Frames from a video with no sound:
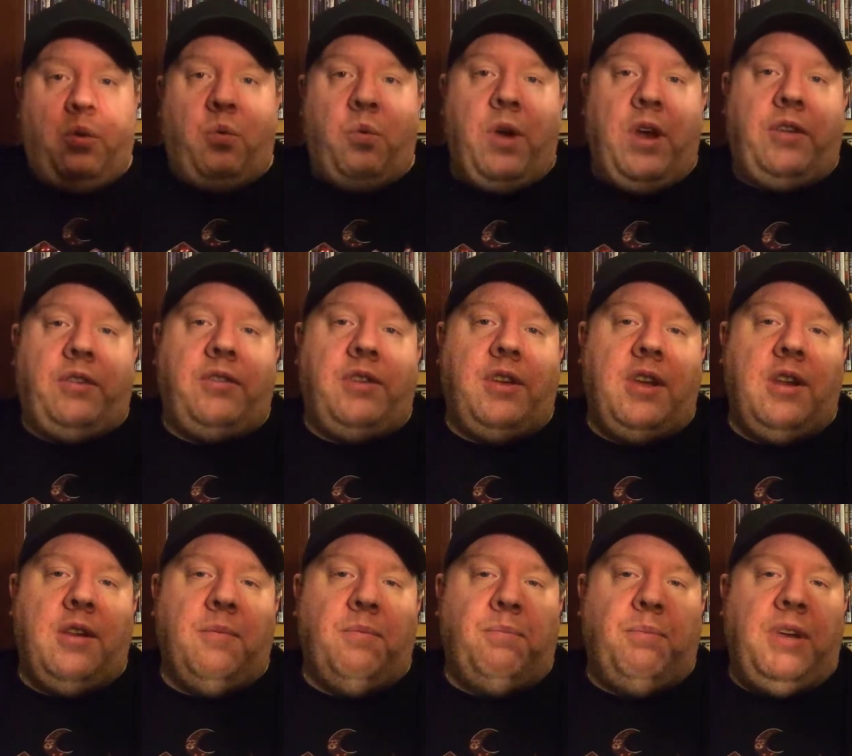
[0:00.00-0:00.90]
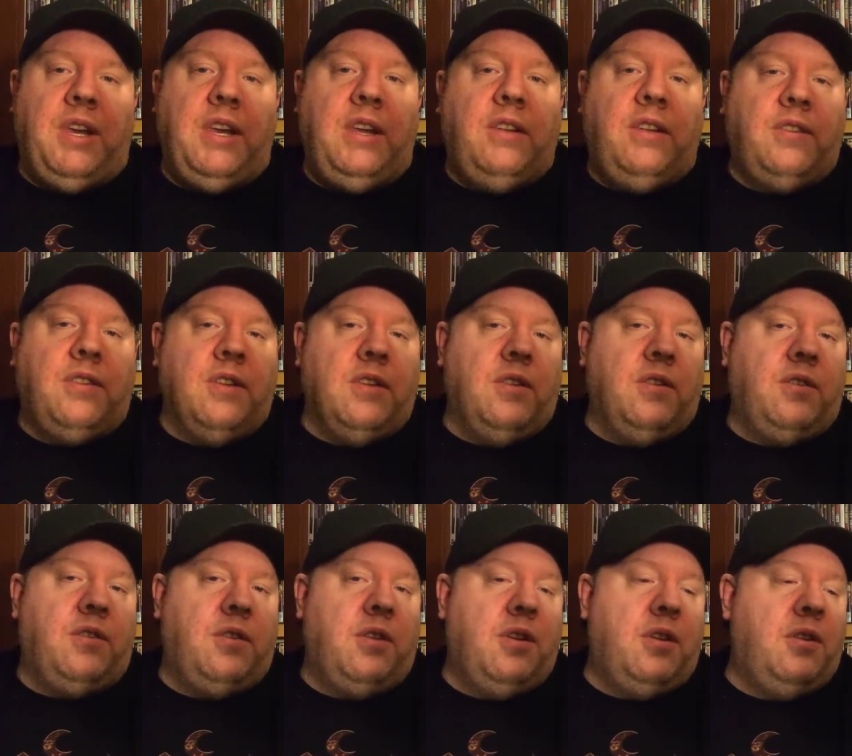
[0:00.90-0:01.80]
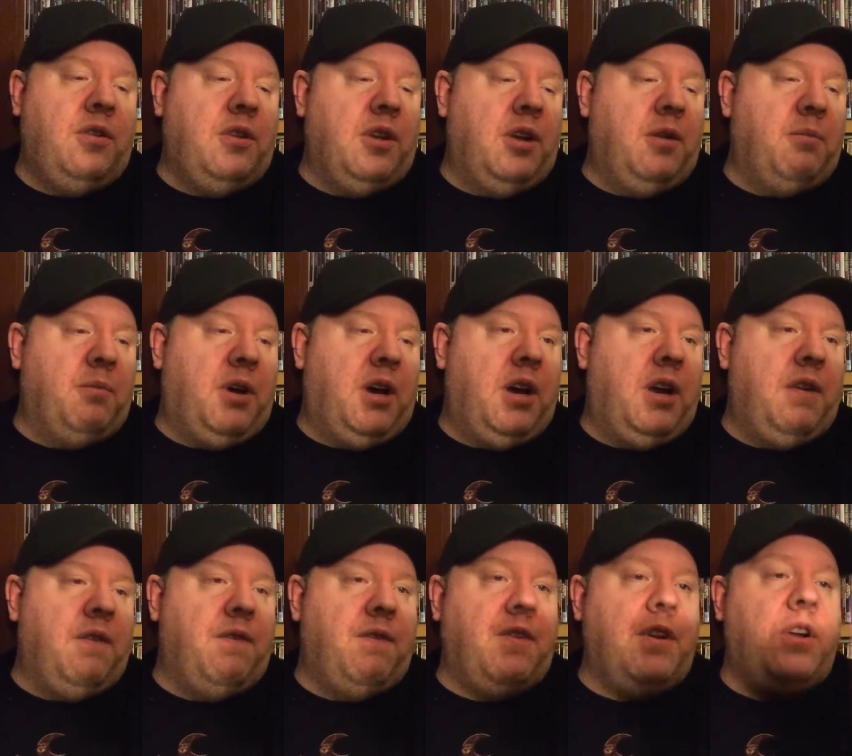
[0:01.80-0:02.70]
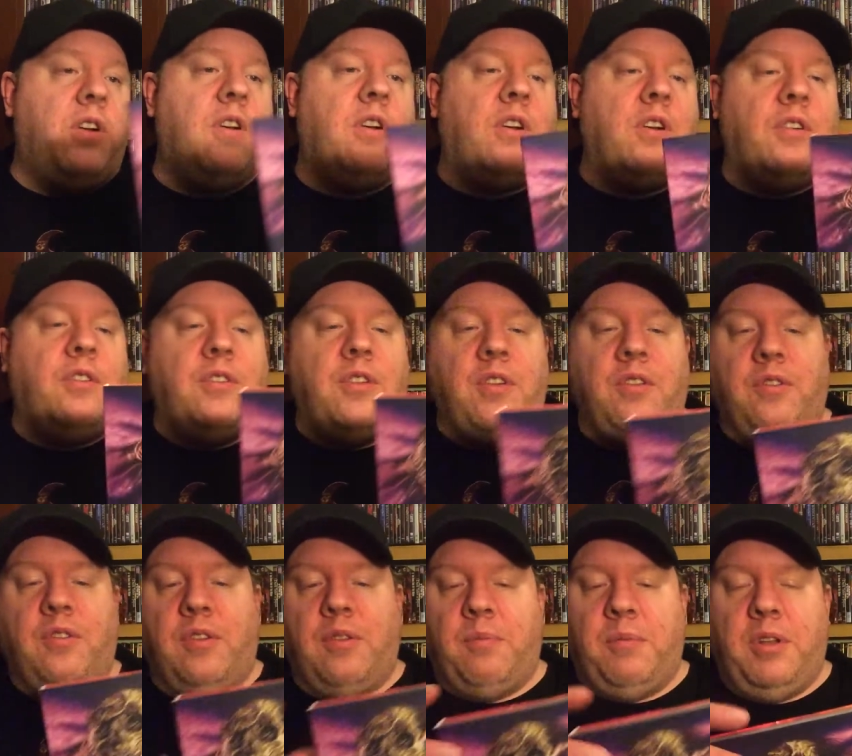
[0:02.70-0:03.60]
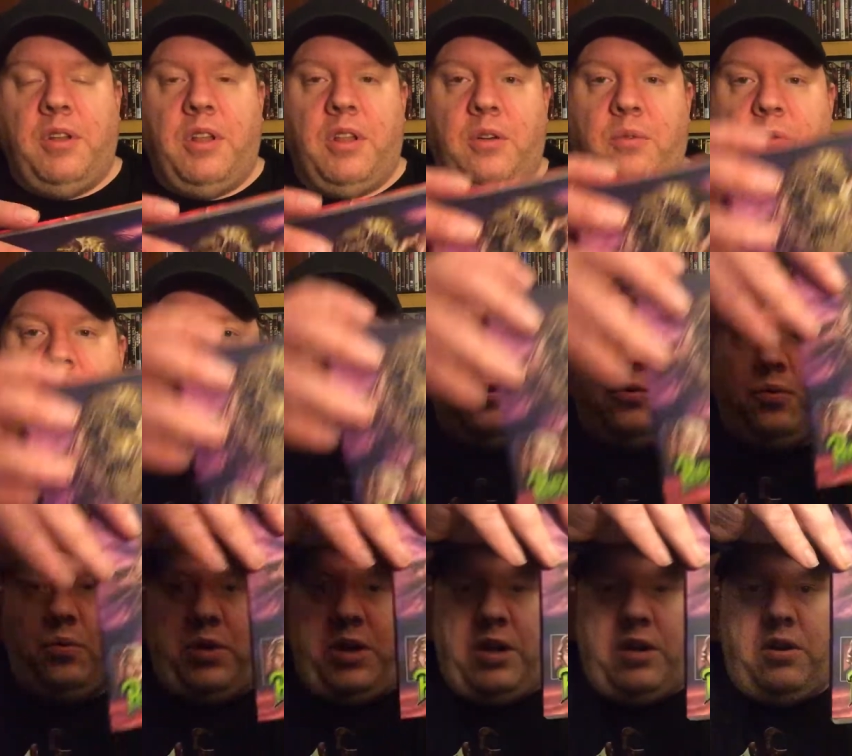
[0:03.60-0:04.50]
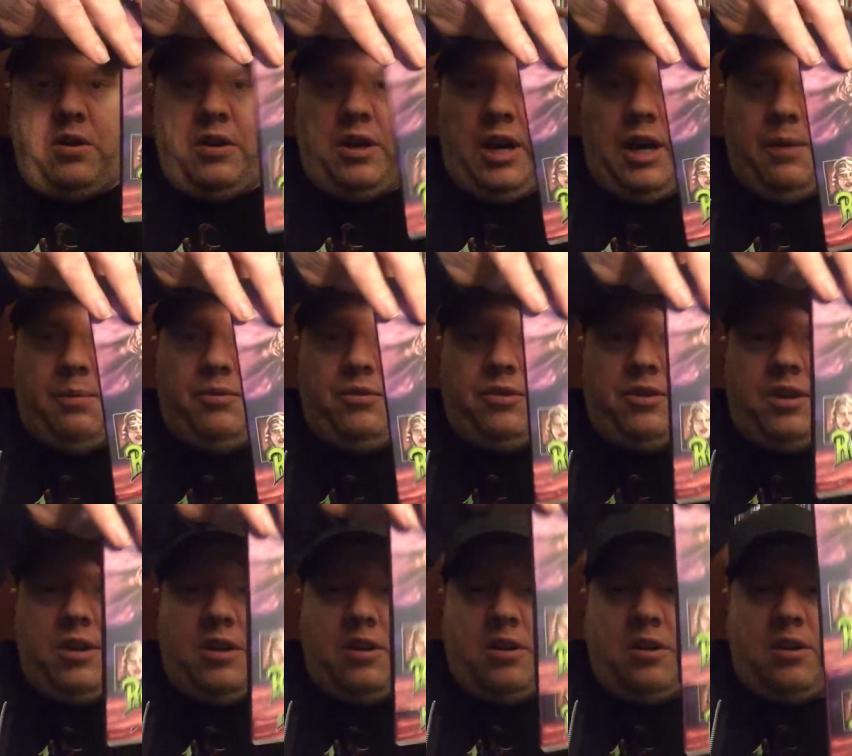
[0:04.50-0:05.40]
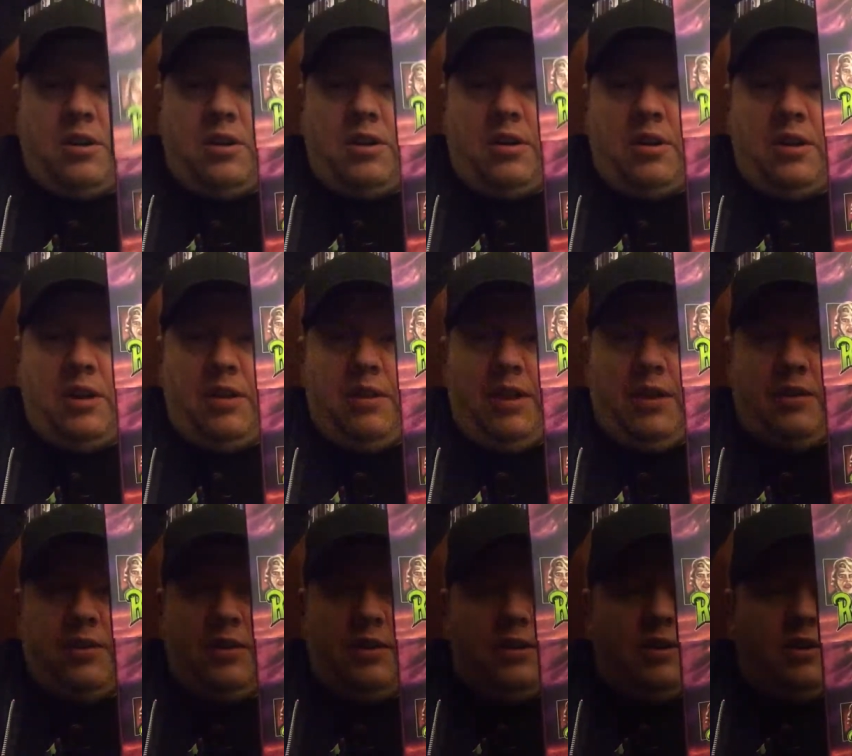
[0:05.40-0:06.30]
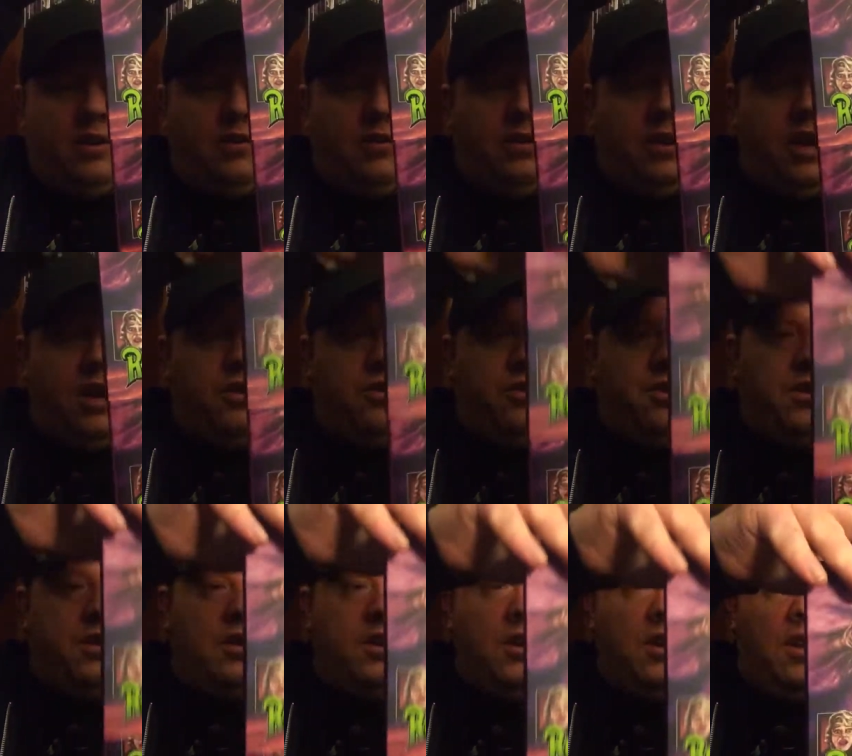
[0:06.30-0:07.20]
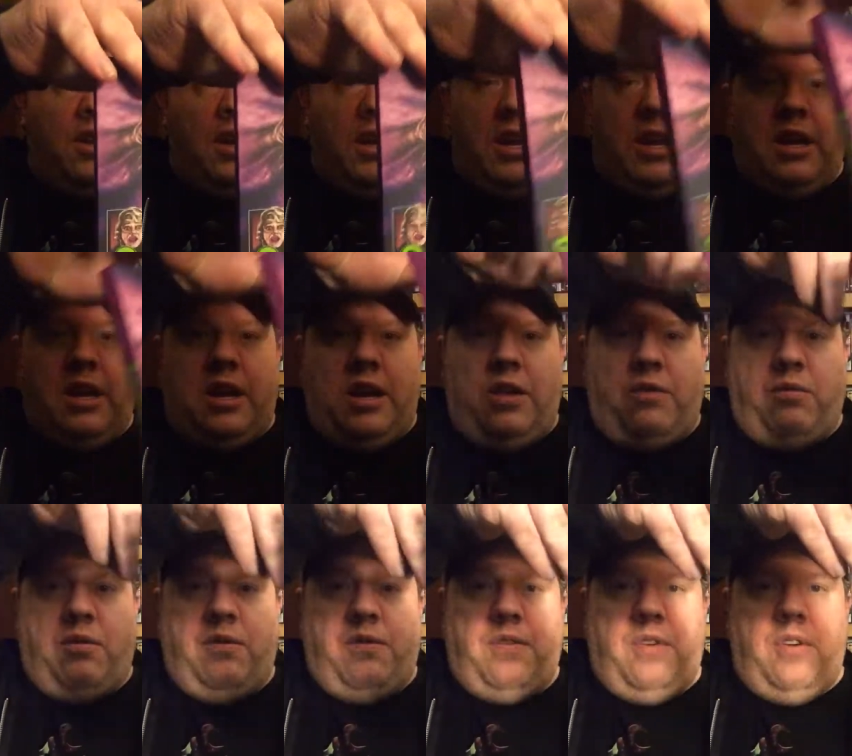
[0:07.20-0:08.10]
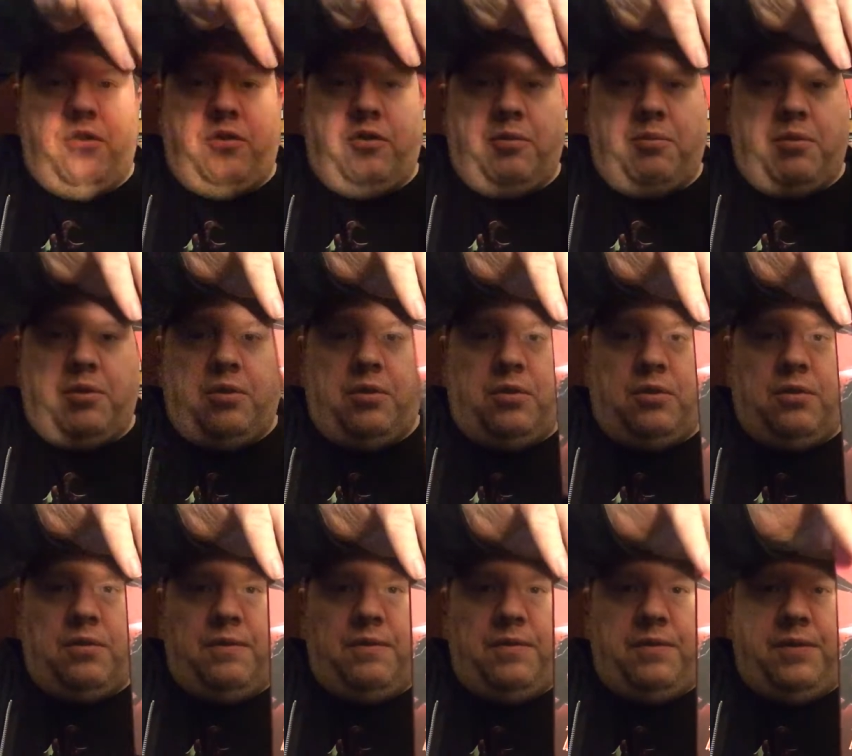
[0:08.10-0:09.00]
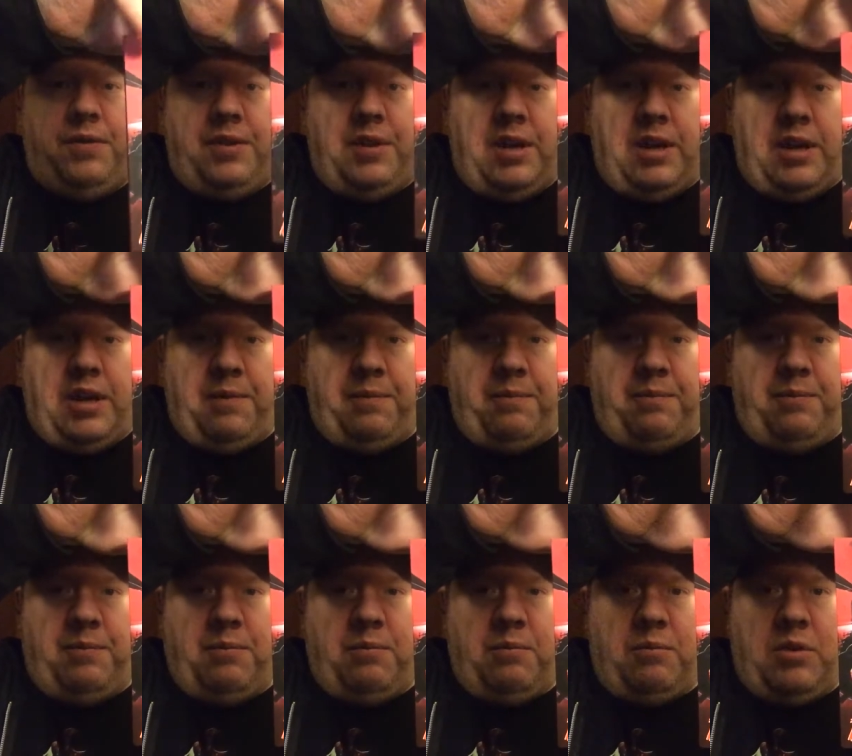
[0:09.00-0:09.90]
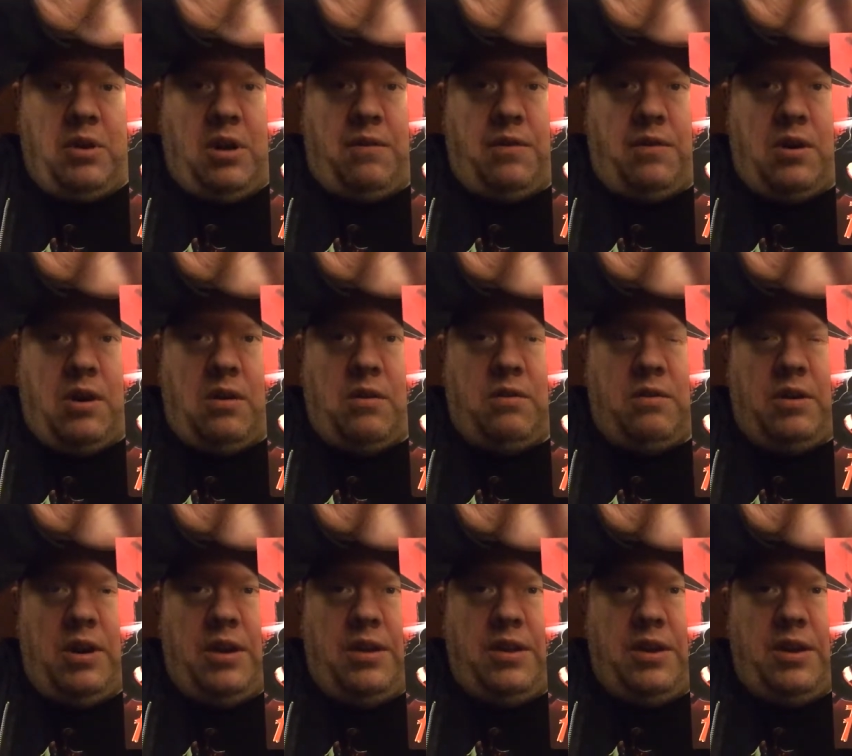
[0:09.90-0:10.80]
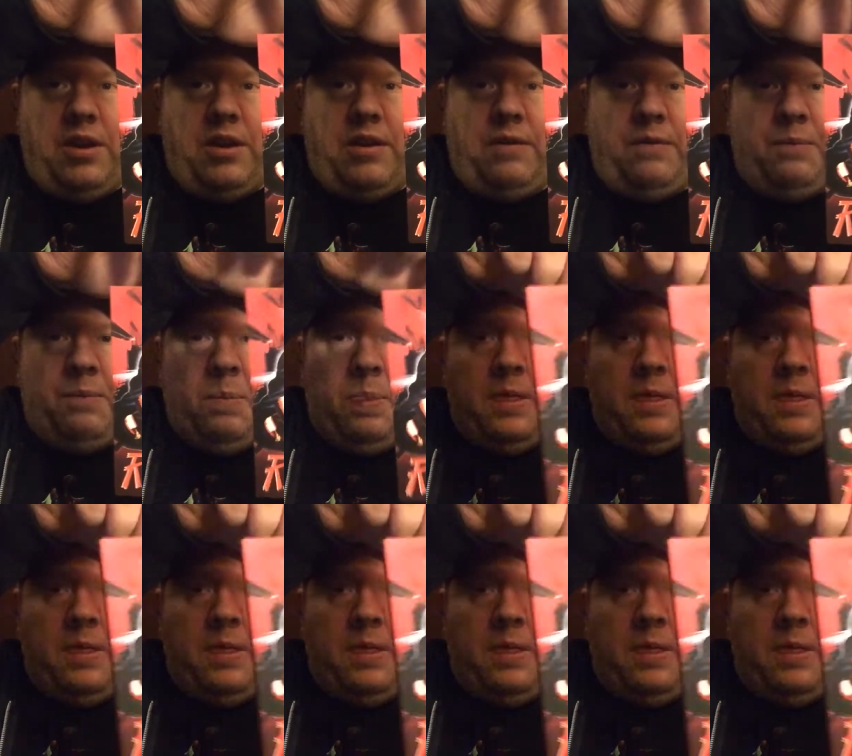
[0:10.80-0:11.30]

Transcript: Rest in Pieces, done by Vinegar Syndrome. Another one of those weird, obscure, I think it's a, a slasher. And it has reversible um, cover art right there.